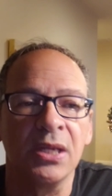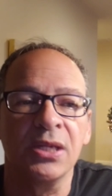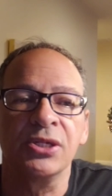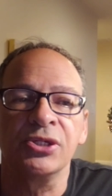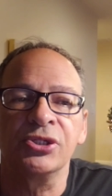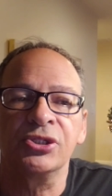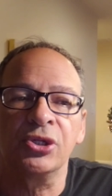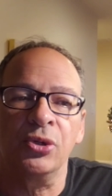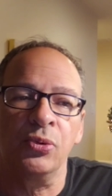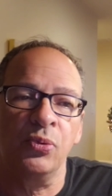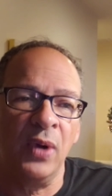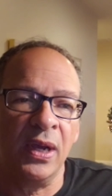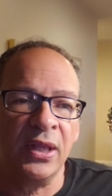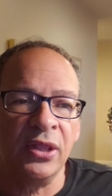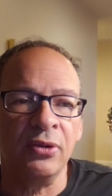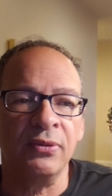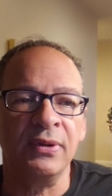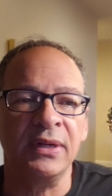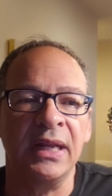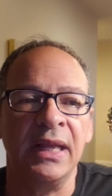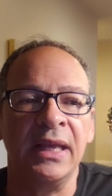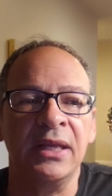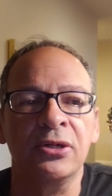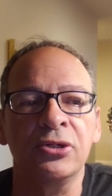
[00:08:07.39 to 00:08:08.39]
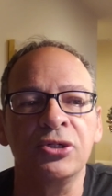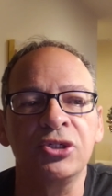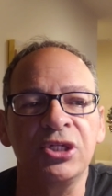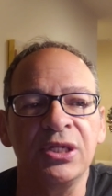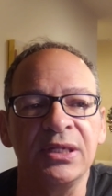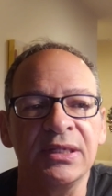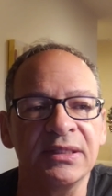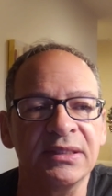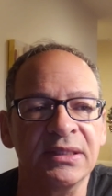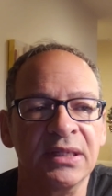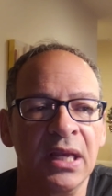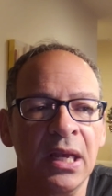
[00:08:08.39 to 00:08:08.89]
So whether an
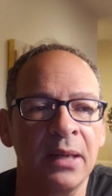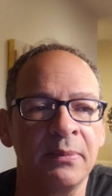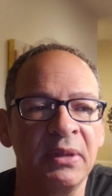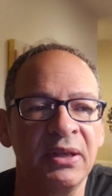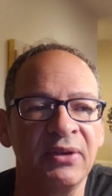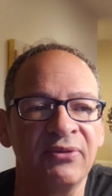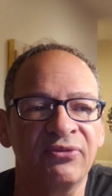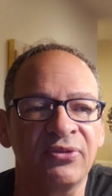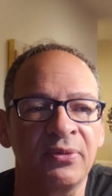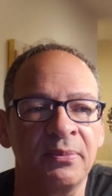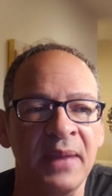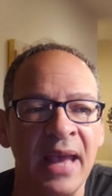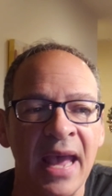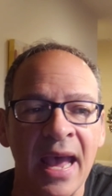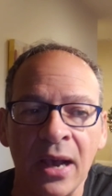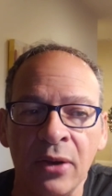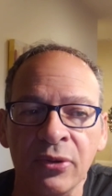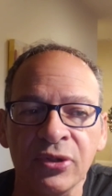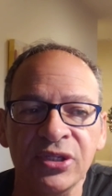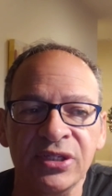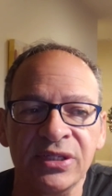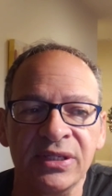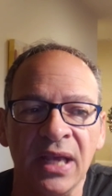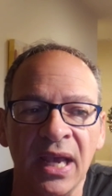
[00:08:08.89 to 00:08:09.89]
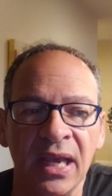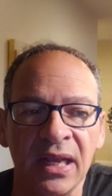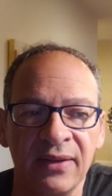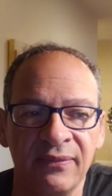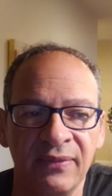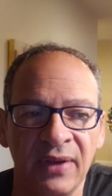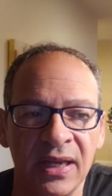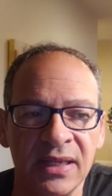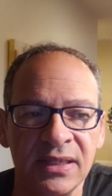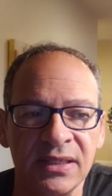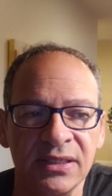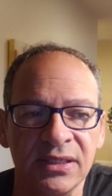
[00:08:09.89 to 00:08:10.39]
energy is coming from outside of
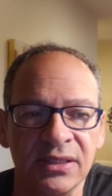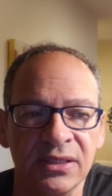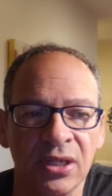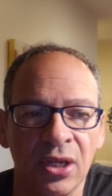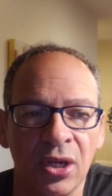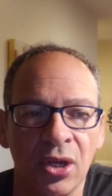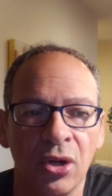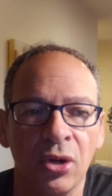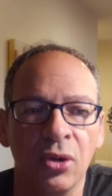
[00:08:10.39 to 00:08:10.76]
us